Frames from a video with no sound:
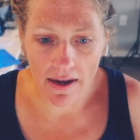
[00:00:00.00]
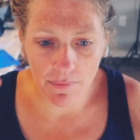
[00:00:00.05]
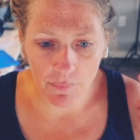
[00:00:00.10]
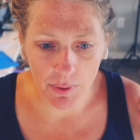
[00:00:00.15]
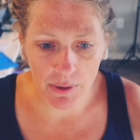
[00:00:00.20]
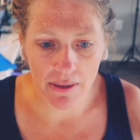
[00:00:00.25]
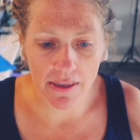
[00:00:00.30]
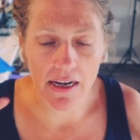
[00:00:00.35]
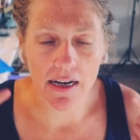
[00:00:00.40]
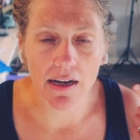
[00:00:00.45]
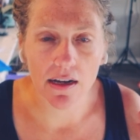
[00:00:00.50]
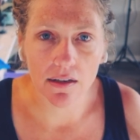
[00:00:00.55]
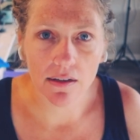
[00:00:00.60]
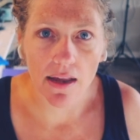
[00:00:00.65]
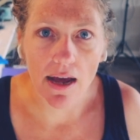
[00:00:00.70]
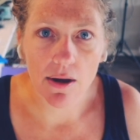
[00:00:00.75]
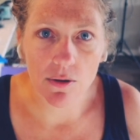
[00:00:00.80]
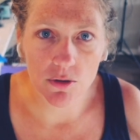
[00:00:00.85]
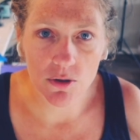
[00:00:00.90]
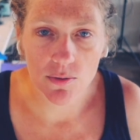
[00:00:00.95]
but that
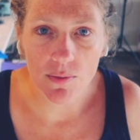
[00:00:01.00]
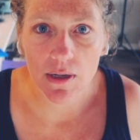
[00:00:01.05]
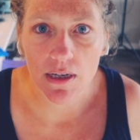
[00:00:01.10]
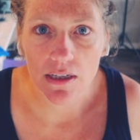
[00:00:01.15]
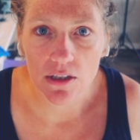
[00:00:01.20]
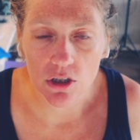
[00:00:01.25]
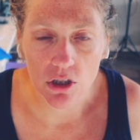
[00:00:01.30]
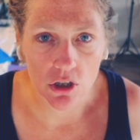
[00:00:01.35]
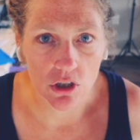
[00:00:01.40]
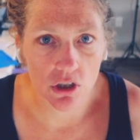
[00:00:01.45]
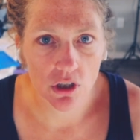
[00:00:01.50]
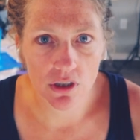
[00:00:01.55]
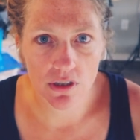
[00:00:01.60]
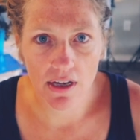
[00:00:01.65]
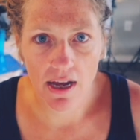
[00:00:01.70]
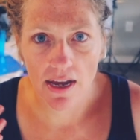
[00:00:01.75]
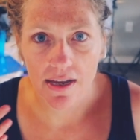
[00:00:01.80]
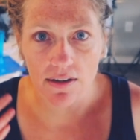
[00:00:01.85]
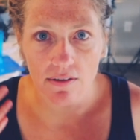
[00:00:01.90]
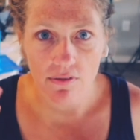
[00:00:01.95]
allows me to just
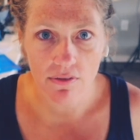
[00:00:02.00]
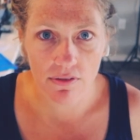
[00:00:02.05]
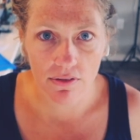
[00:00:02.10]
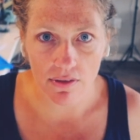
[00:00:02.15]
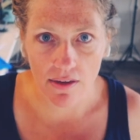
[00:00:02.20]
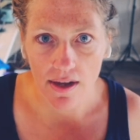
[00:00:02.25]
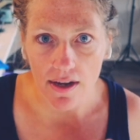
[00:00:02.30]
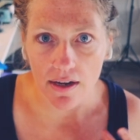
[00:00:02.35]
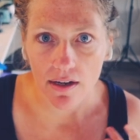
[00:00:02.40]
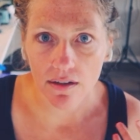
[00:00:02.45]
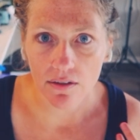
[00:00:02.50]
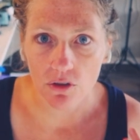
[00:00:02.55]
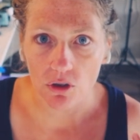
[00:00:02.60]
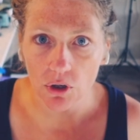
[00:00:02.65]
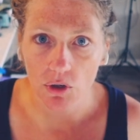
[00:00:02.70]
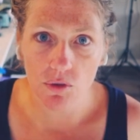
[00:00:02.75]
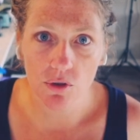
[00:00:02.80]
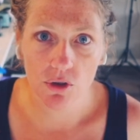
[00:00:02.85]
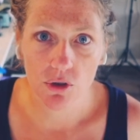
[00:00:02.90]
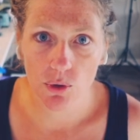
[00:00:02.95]
kind of think,
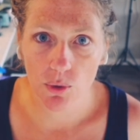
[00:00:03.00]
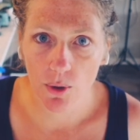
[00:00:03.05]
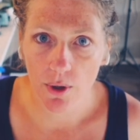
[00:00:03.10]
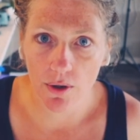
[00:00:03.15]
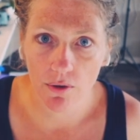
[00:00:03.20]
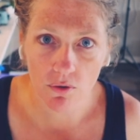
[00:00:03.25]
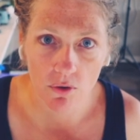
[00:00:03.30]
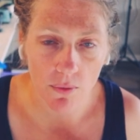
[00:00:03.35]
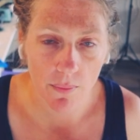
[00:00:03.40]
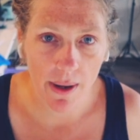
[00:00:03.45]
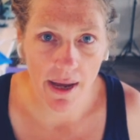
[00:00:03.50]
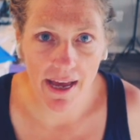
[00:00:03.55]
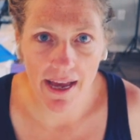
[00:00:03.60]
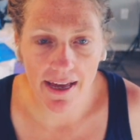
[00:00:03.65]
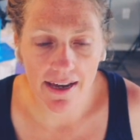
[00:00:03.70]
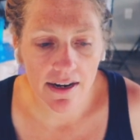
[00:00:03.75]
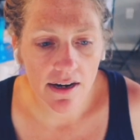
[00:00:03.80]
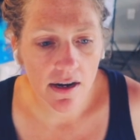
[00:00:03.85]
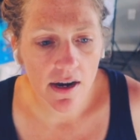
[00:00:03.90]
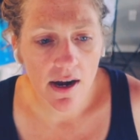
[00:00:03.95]
turn the story over in my
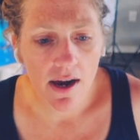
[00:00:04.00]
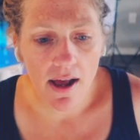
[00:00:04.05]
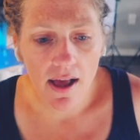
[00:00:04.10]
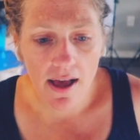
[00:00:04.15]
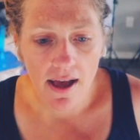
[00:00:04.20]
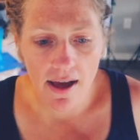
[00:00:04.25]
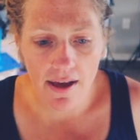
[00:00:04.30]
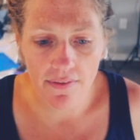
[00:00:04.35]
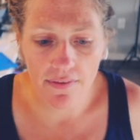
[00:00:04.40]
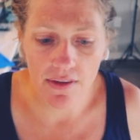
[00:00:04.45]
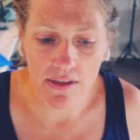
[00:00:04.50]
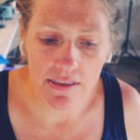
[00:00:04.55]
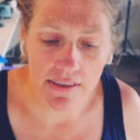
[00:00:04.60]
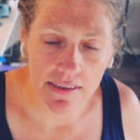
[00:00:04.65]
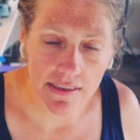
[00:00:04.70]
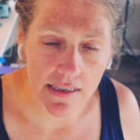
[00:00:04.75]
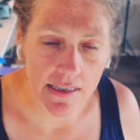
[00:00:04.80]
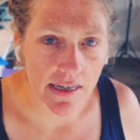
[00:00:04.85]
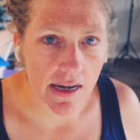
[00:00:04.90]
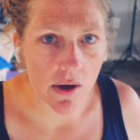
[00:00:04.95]
head, and then
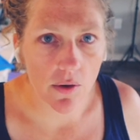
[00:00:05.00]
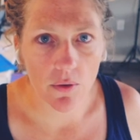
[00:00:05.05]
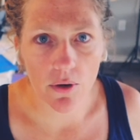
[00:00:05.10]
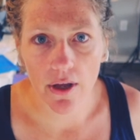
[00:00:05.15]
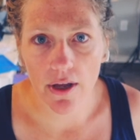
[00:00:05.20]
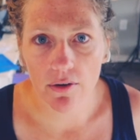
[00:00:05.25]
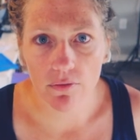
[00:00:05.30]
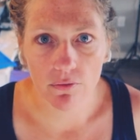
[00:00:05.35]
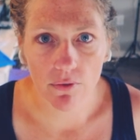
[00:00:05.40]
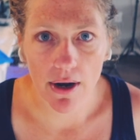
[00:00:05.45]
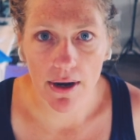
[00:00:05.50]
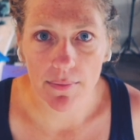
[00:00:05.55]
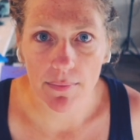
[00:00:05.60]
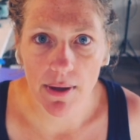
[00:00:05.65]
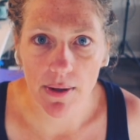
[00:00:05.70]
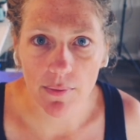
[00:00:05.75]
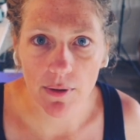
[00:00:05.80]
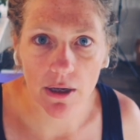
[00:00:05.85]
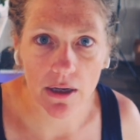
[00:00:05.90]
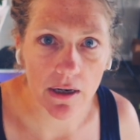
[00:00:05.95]
sit down and write
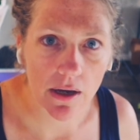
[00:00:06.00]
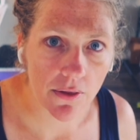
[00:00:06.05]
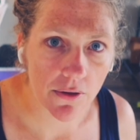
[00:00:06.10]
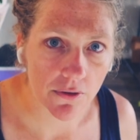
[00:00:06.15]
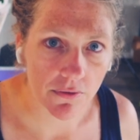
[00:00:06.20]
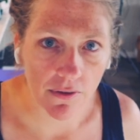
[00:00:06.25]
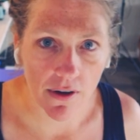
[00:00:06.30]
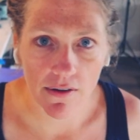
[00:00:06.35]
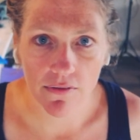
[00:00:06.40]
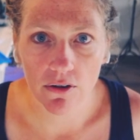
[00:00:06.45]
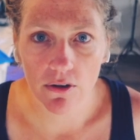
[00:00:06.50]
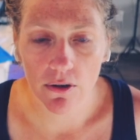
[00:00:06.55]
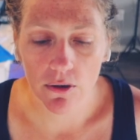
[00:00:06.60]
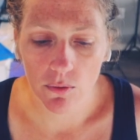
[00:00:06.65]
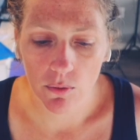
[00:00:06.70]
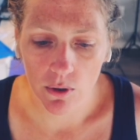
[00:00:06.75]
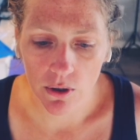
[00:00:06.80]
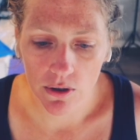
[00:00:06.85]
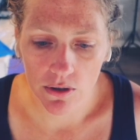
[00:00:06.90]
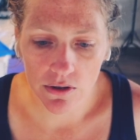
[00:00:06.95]
maybe another five
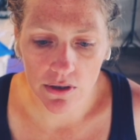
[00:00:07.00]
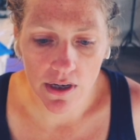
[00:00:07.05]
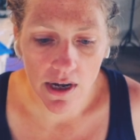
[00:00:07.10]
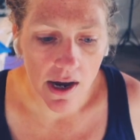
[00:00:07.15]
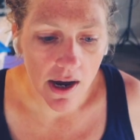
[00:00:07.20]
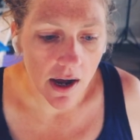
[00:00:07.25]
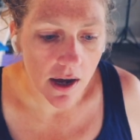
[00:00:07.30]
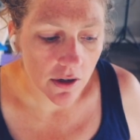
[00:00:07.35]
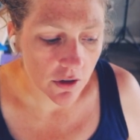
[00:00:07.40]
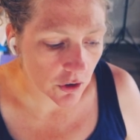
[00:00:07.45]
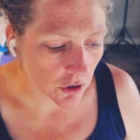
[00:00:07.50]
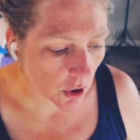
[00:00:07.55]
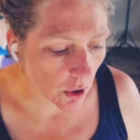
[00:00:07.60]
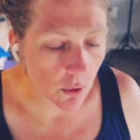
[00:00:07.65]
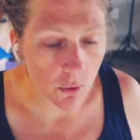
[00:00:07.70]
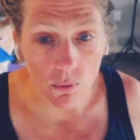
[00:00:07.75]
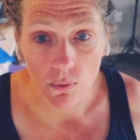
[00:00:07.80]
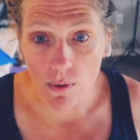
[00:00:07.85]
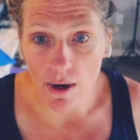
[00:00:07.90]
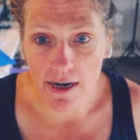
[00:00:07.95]
hundred words.
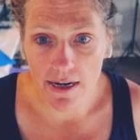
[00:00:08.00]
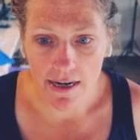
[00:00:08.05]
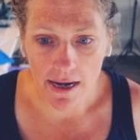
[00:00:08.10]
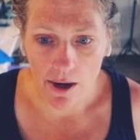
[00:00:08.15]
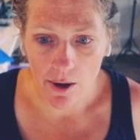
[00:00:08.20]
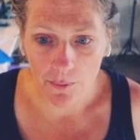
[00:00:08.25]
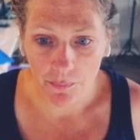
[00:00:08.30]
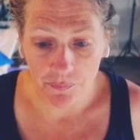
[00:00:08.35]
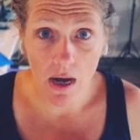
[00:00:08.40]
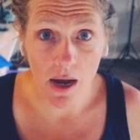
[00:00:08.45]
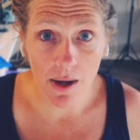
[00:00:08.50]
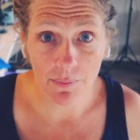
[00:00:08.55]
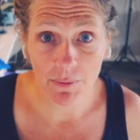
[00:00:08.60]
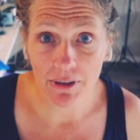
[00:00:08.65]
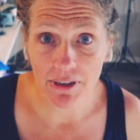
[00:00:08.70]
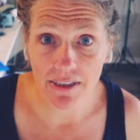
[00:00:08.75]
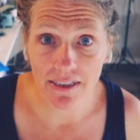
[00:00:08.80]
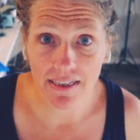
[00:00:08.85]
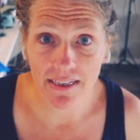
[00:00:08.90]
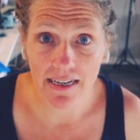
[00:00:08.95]
So right now I'm
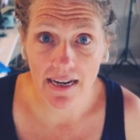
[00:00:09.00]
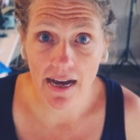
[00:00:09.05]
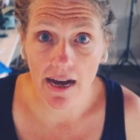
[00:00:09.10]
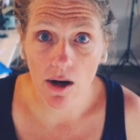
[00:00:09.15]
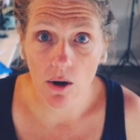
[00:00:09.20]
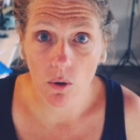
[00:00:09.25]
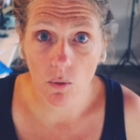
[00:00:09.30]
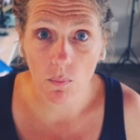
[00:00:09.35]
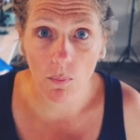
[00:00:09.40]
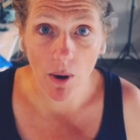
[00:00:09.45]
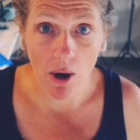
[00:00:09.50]
cleaning out